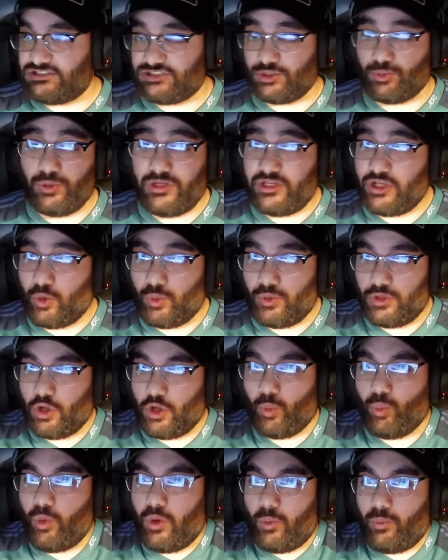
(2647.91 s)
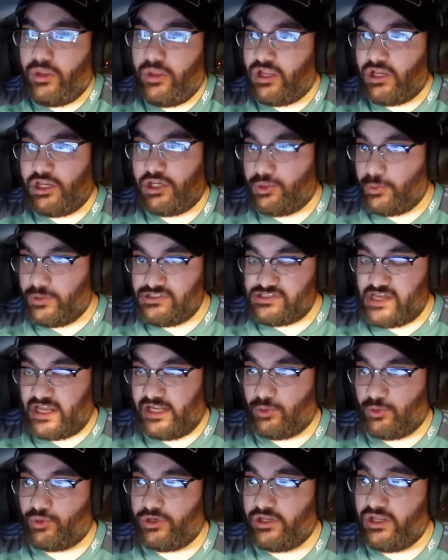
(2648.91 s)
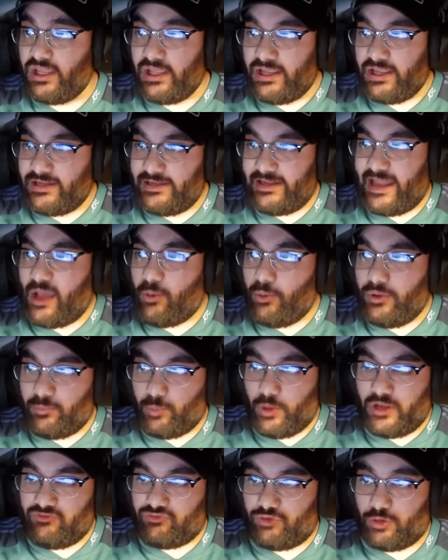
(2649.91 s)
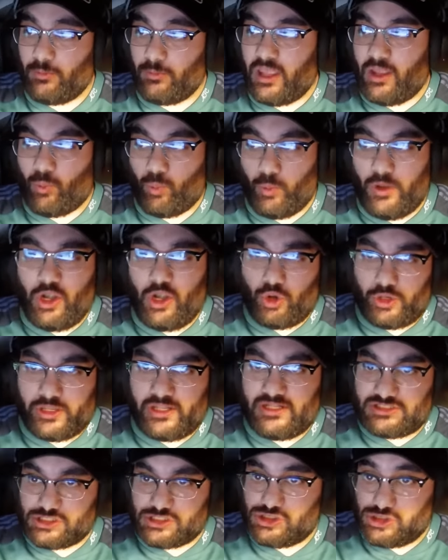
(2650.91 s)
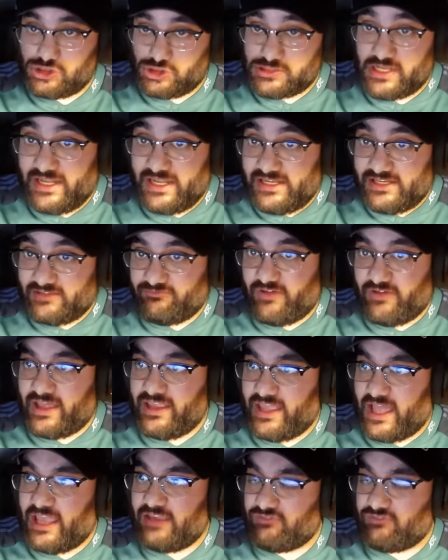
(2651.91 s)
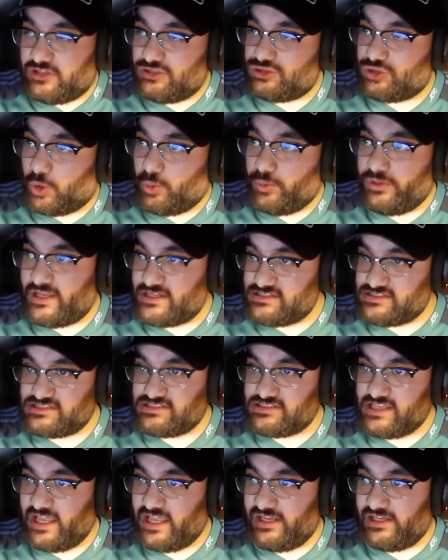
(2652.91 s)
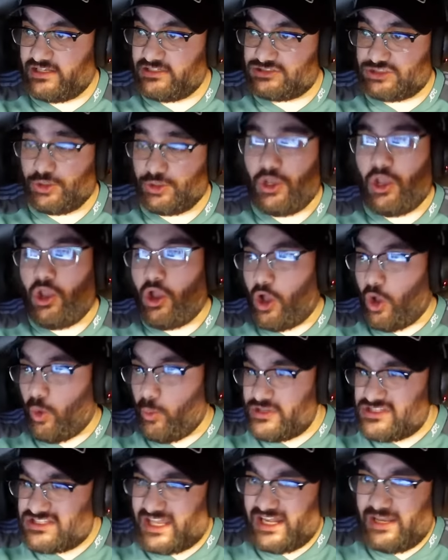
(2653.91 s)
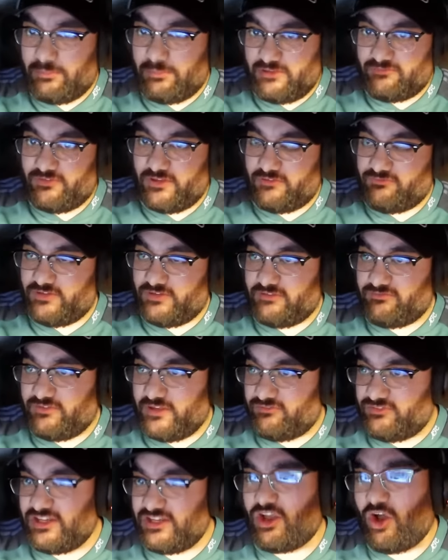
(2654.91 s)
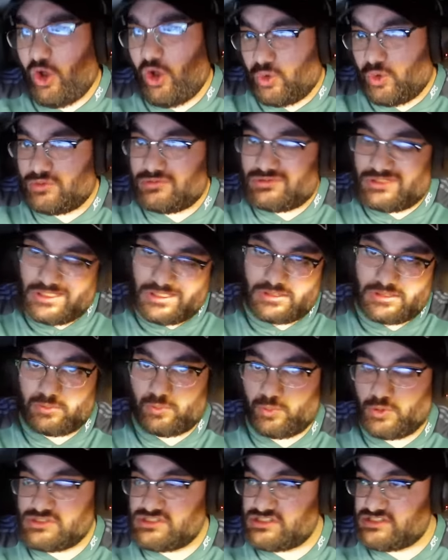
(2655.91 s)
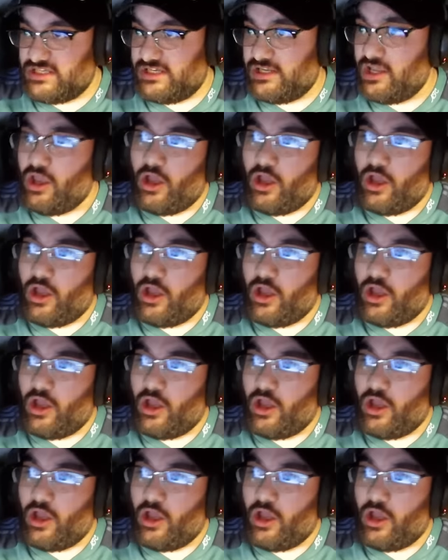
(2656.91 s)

We don't know what we're going to do in January. Now it went from we're looking to solidify Ivan Toney as a signing to, oh, it's going to be 50-50. Oh, we'll see.